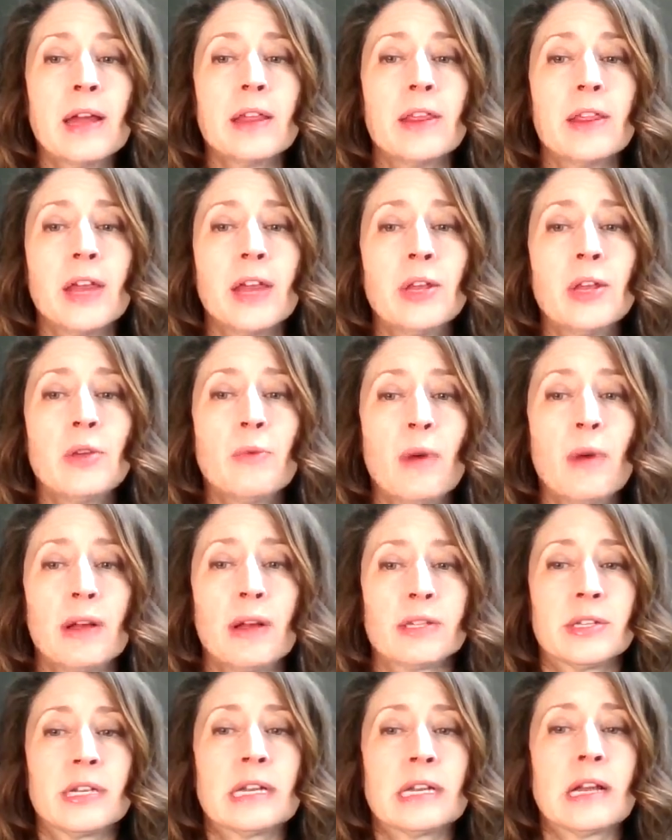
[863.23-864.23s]
then you want
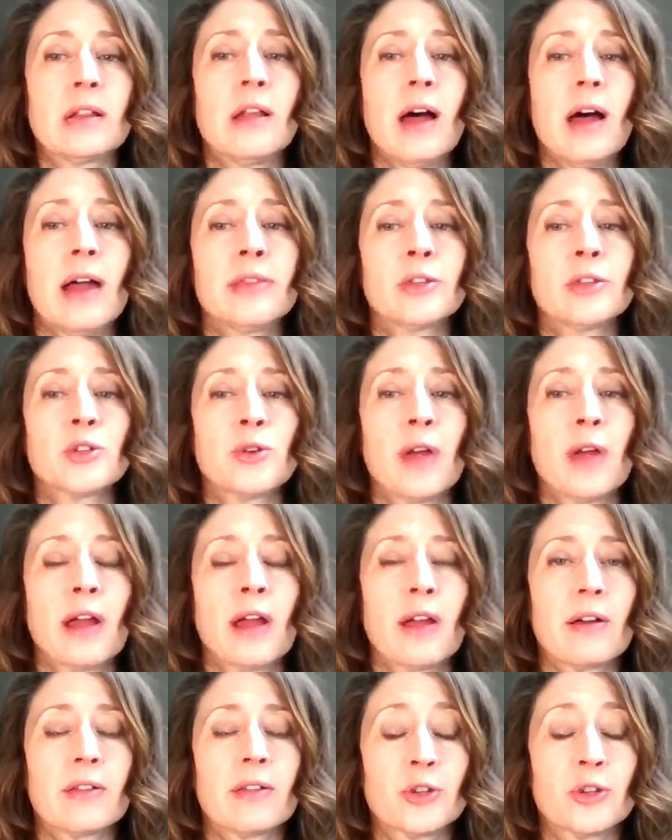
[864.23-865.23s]
to incline
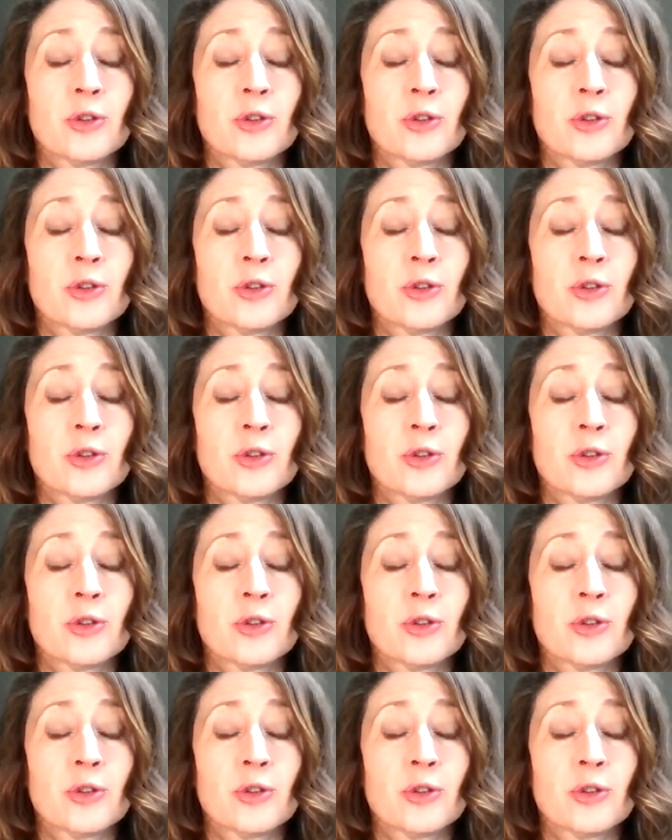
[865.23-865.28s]
the